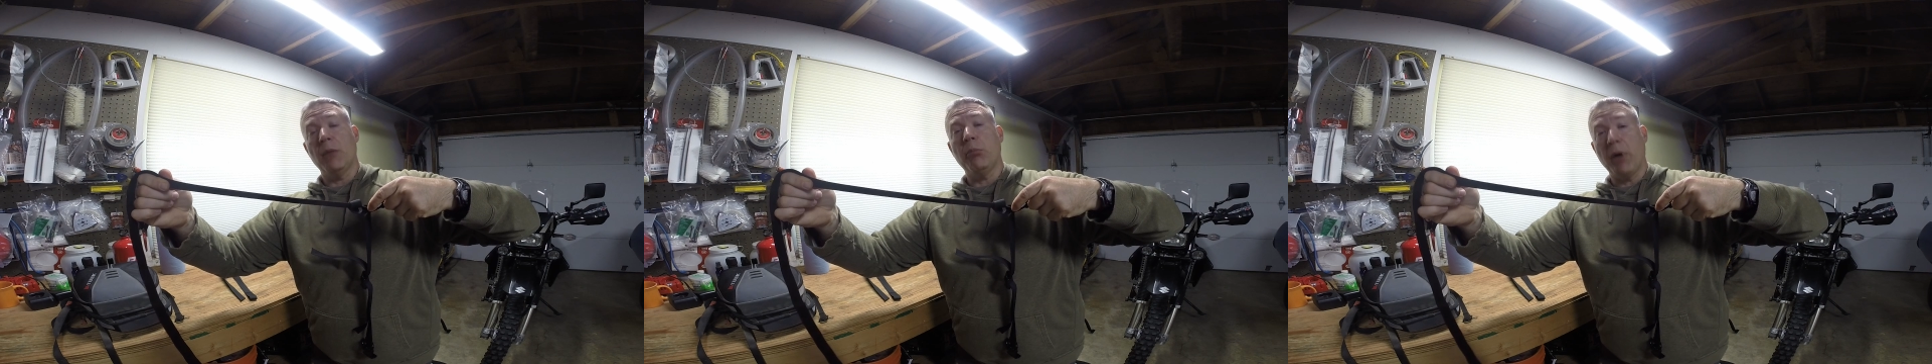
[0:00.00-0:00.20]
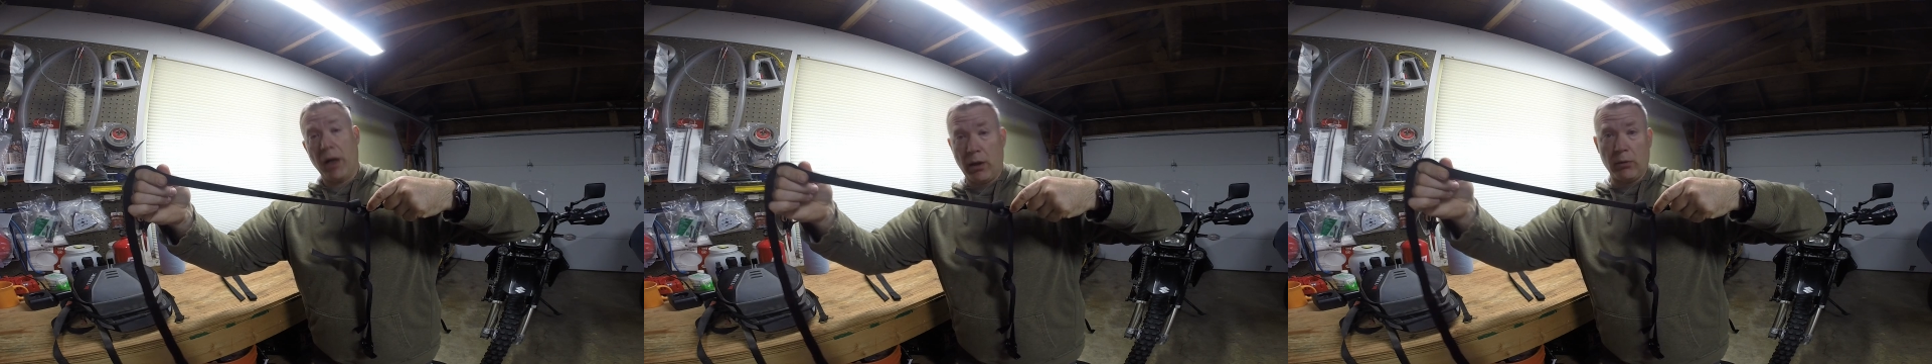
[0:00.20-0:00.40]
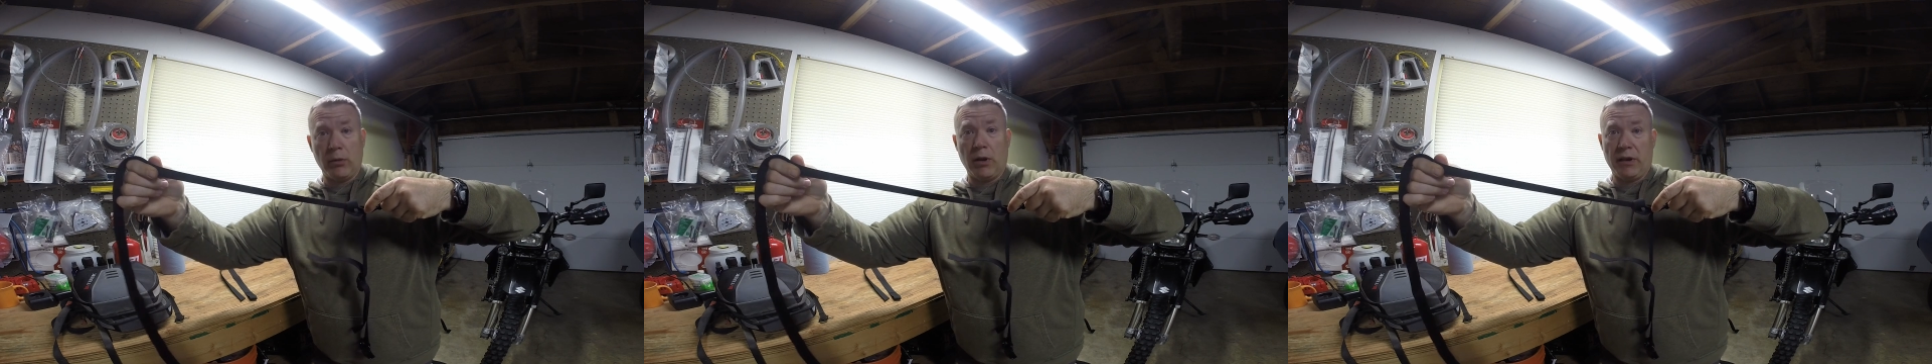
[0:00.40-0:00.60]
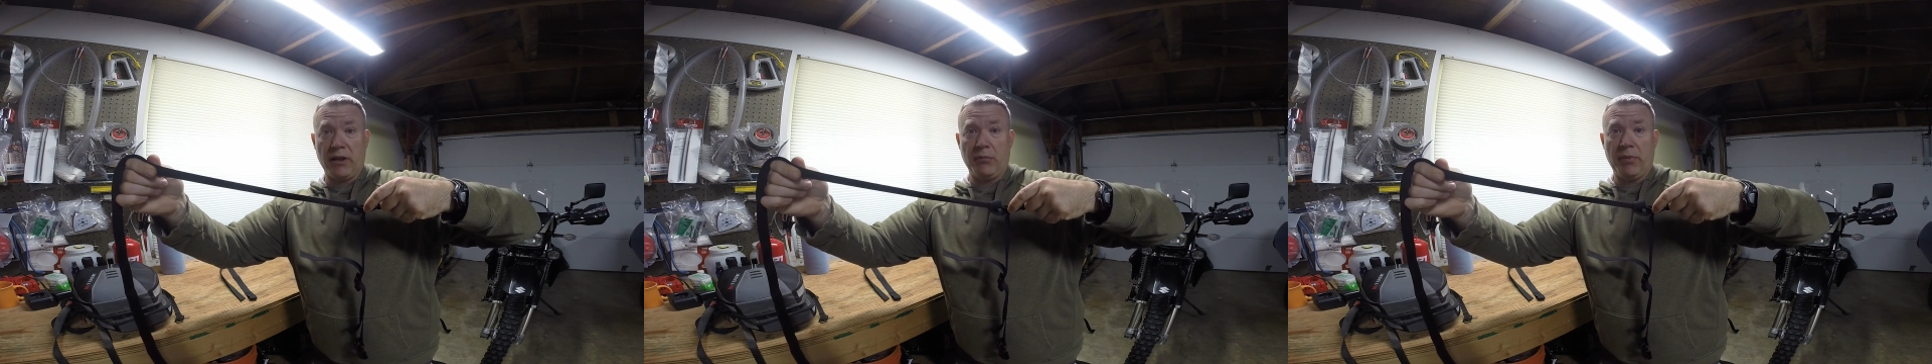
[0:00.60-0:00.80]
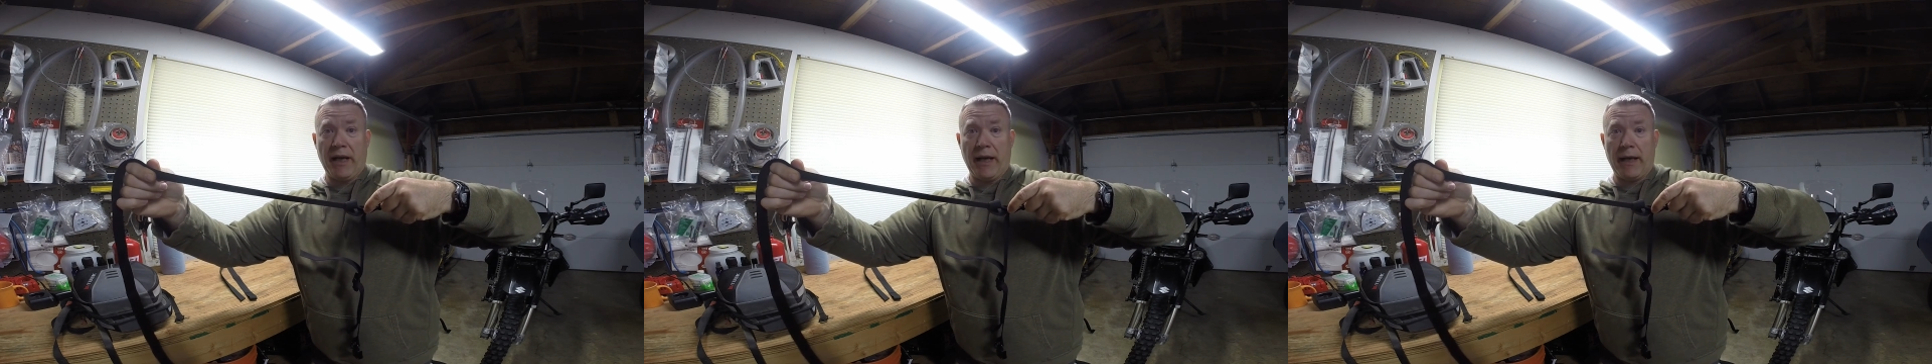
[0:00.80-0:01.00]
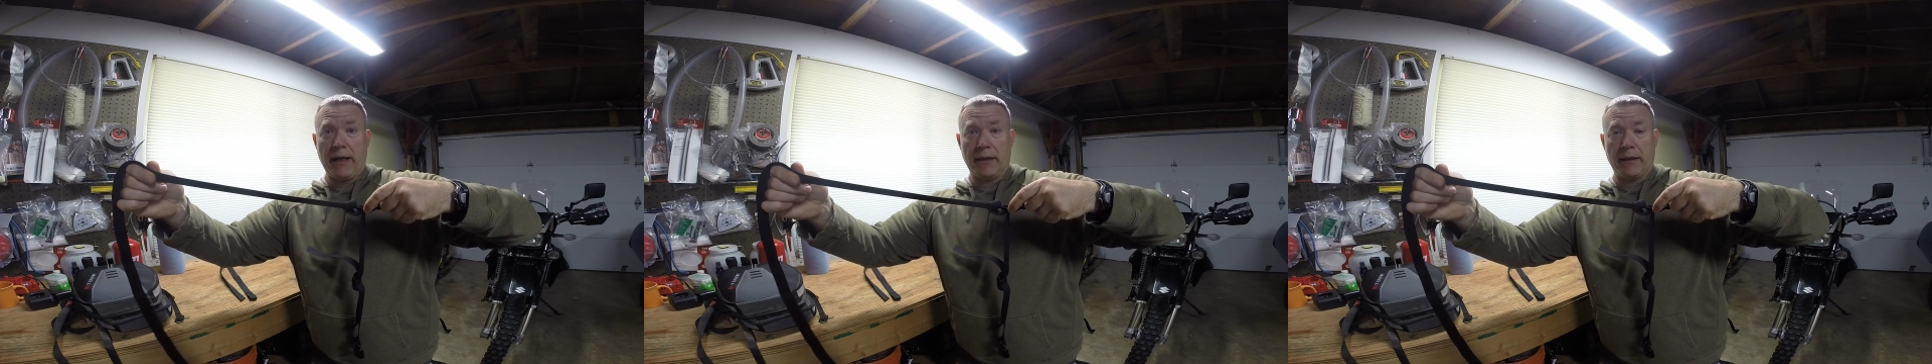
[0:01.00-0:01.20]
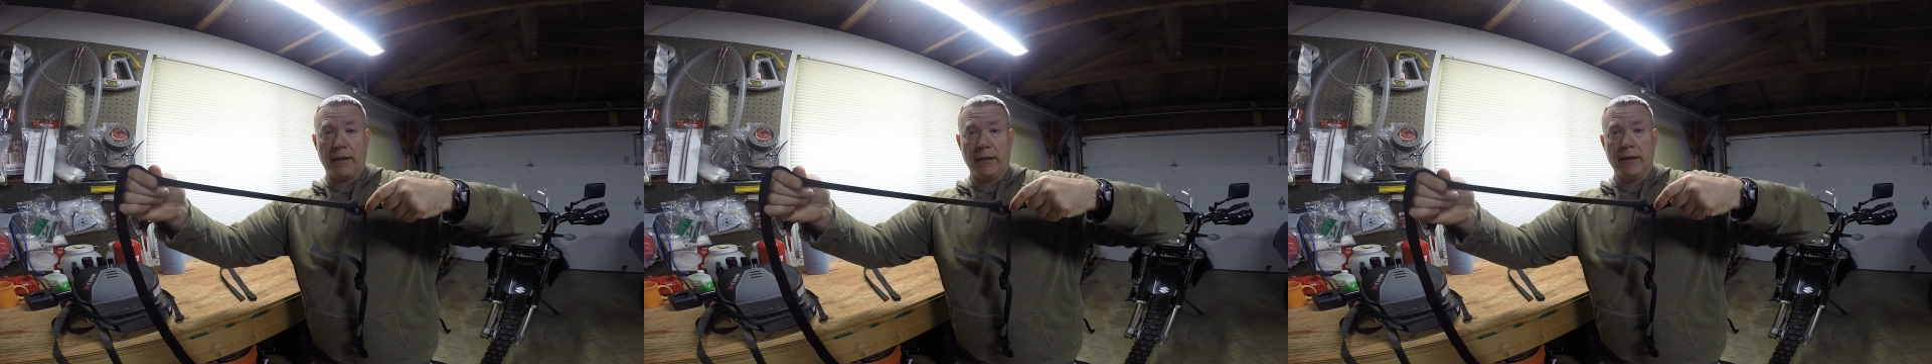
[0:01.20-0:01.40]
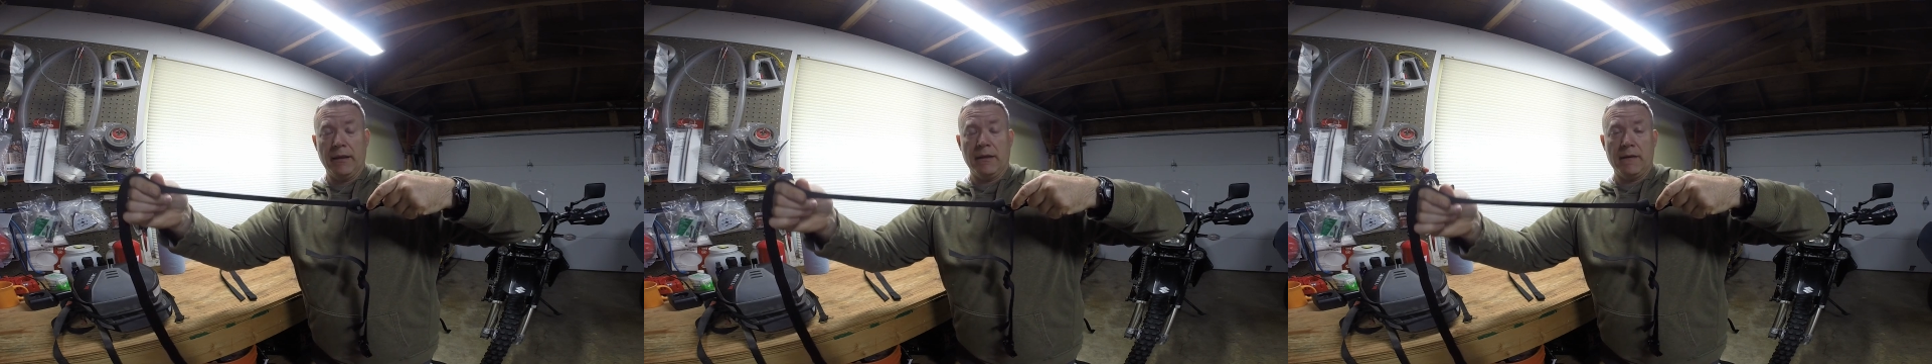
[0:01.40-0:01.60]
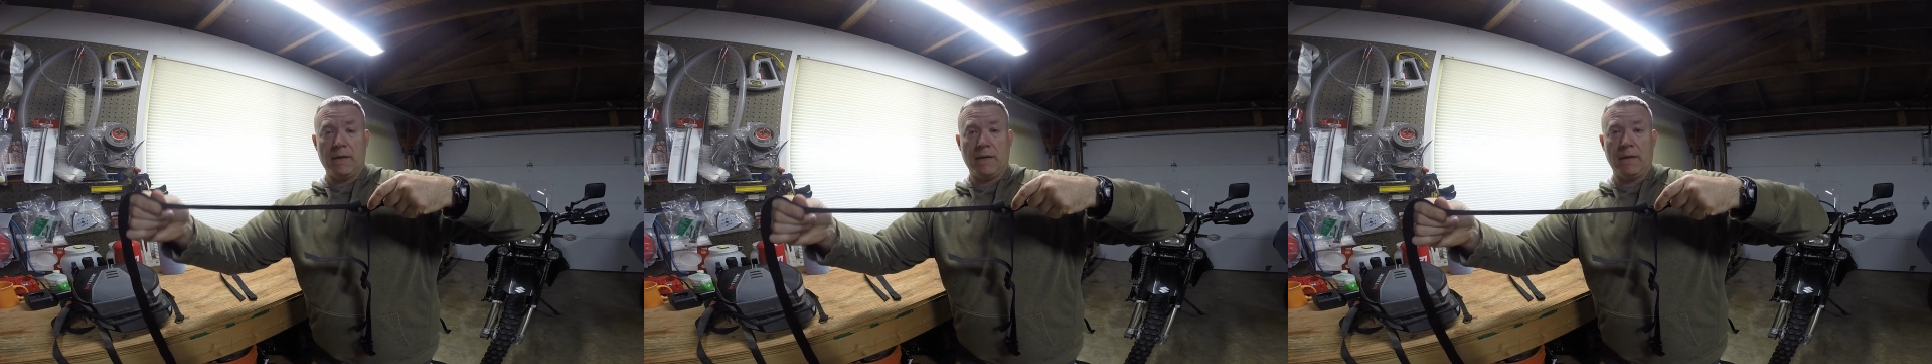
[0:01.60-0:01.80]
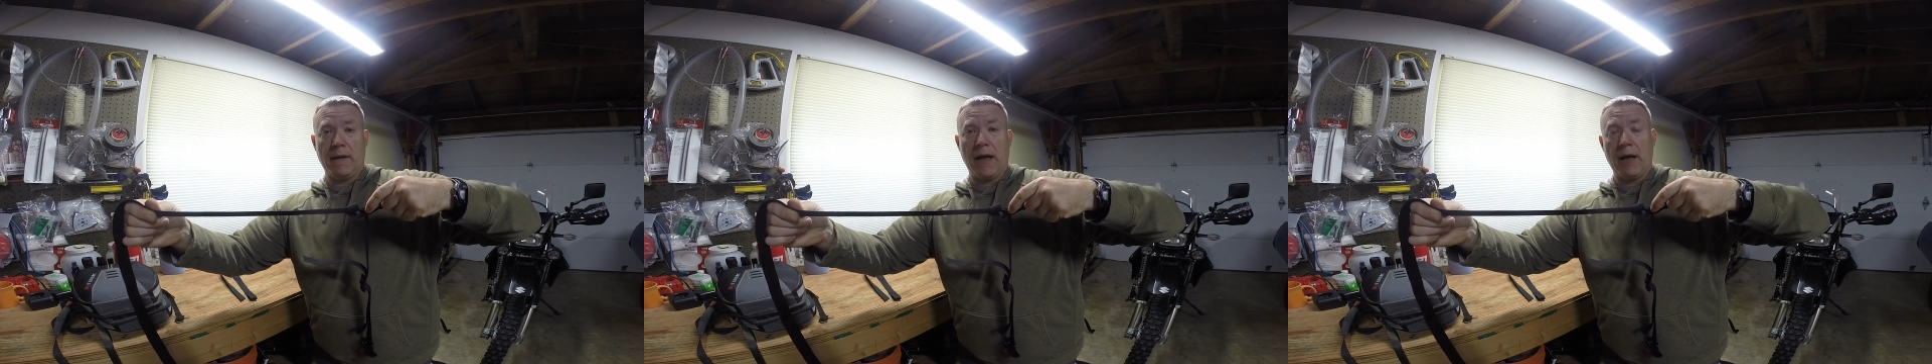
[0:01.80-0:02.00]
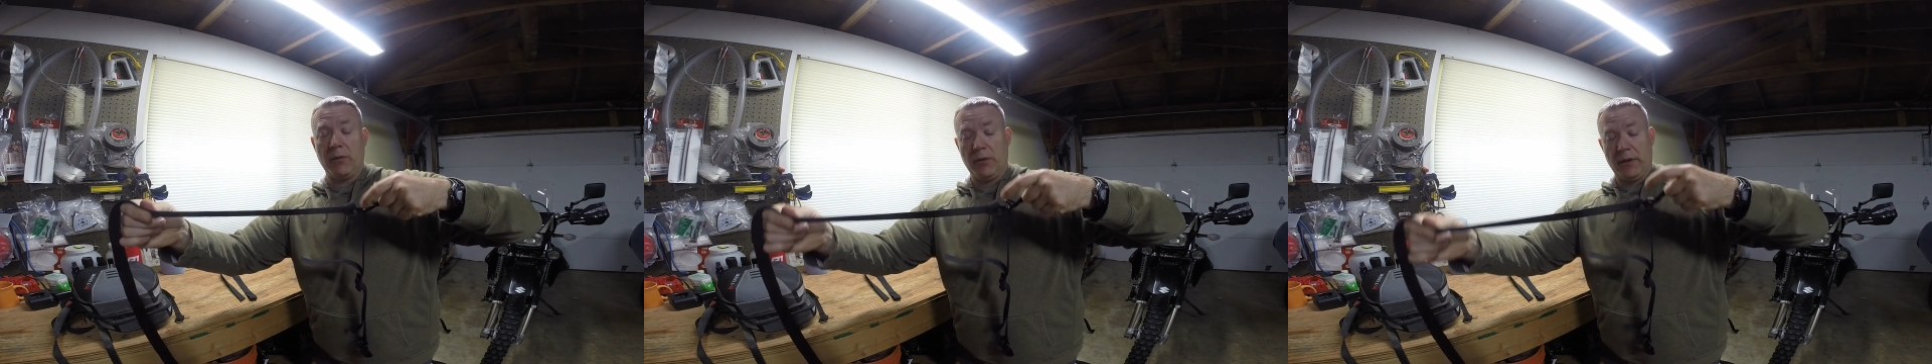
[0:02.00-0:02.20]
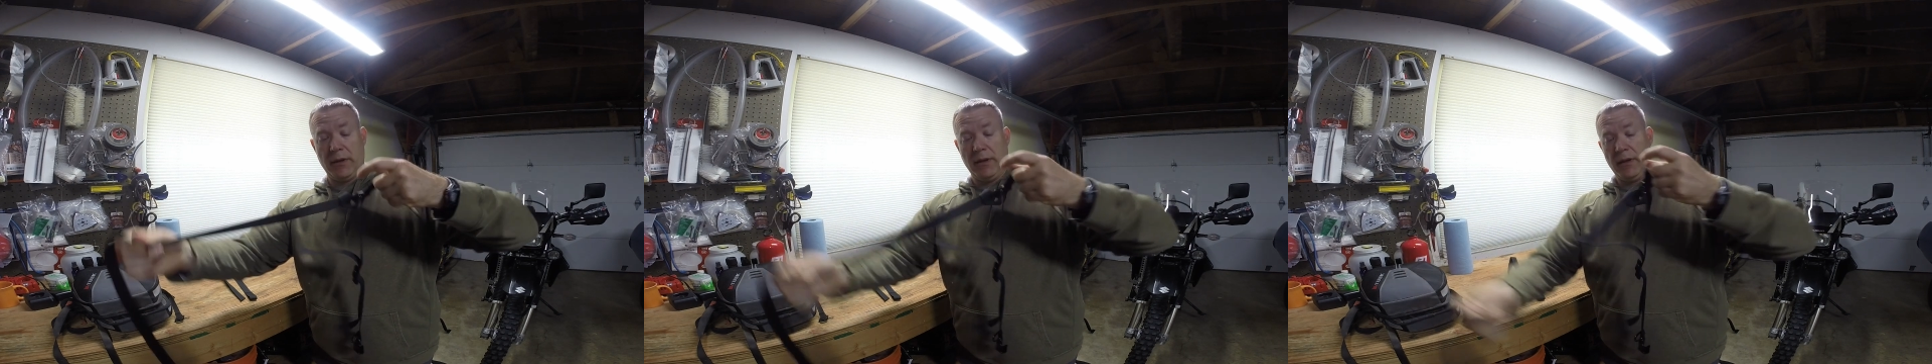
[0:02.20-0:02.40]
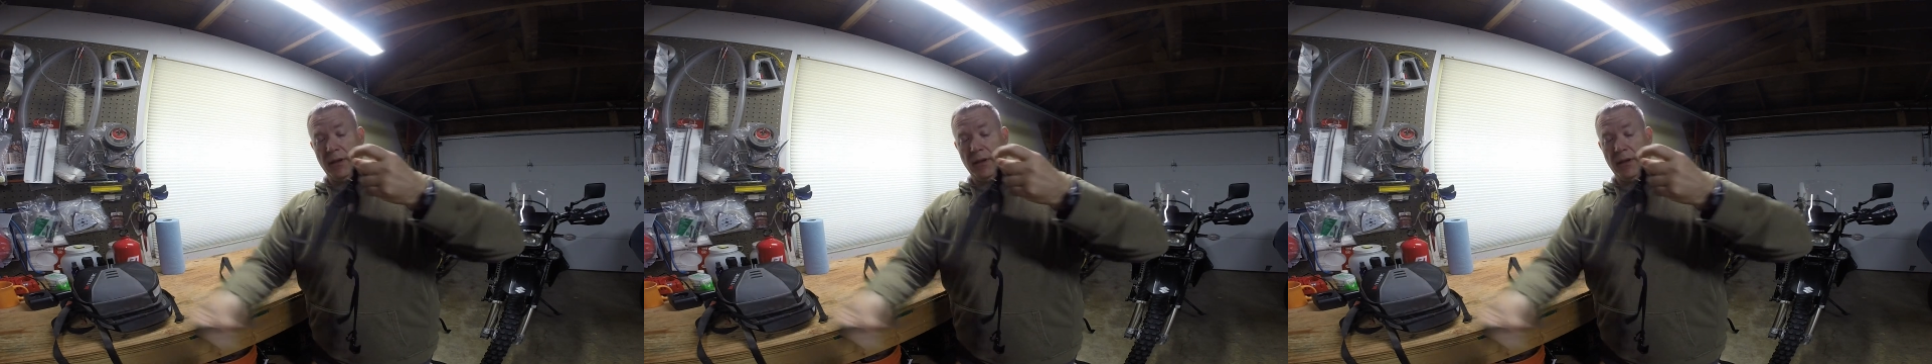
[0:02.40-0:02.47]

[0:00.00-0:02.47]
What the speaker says: a buckle on the bag. So that would